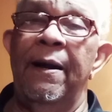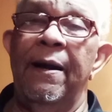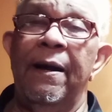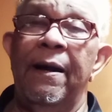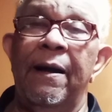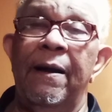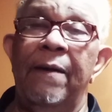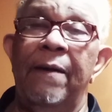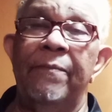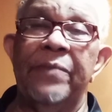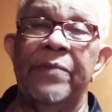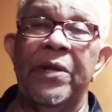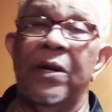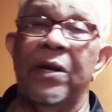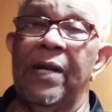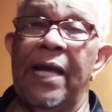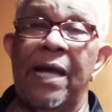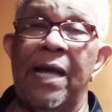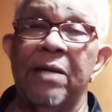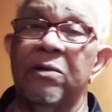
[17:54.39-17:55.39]
There
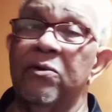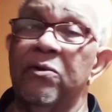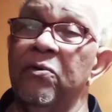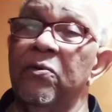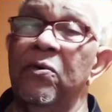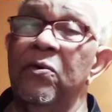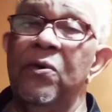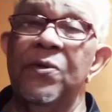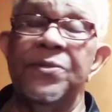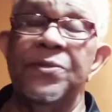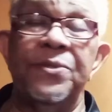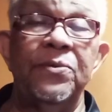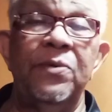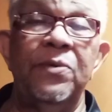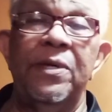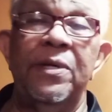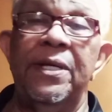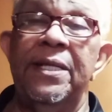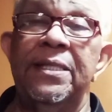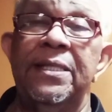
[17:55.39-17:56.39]
are a lot of girls
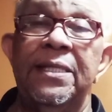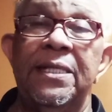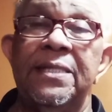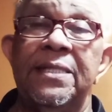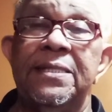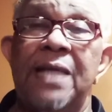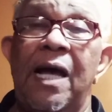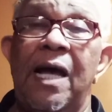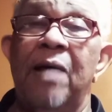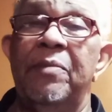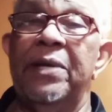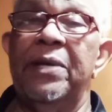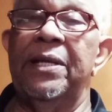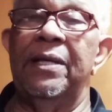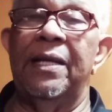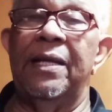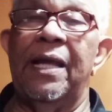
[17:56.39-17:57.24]
who are into this hobby,